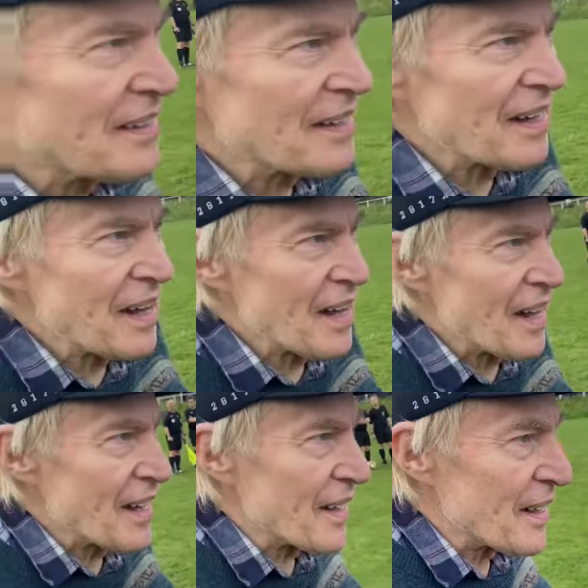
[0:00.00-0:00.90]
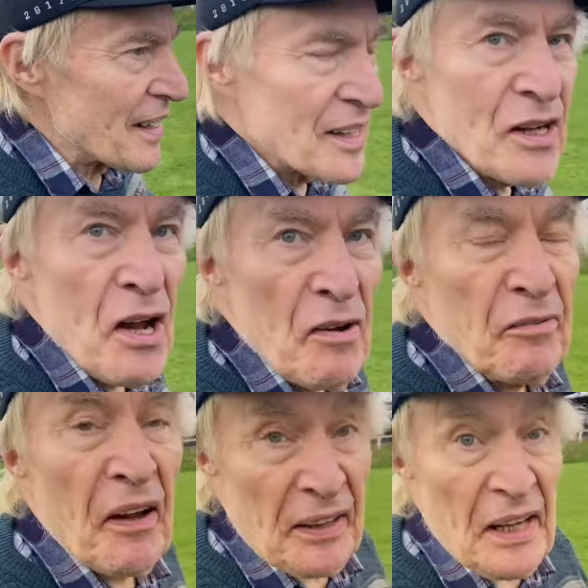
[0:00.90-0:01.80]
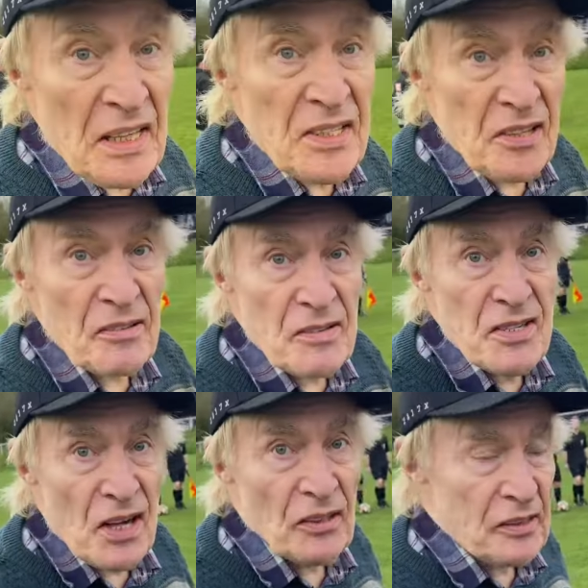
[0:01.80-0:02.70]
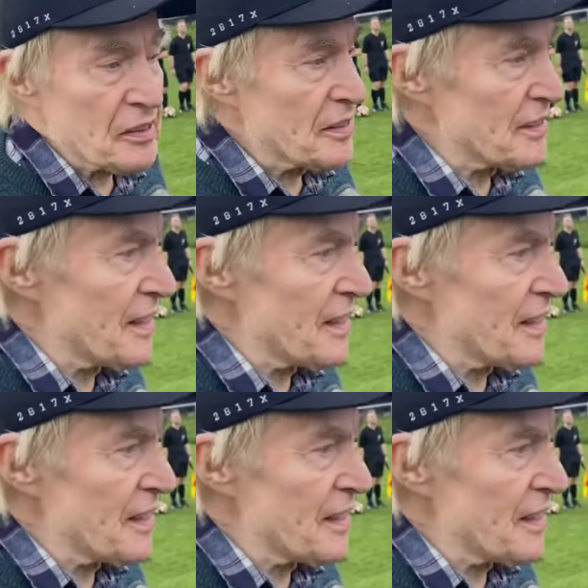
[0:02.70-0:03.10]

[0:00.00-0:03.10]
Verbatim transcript: you up a bit. What a result, right? Fantastic. 4-3, absolutely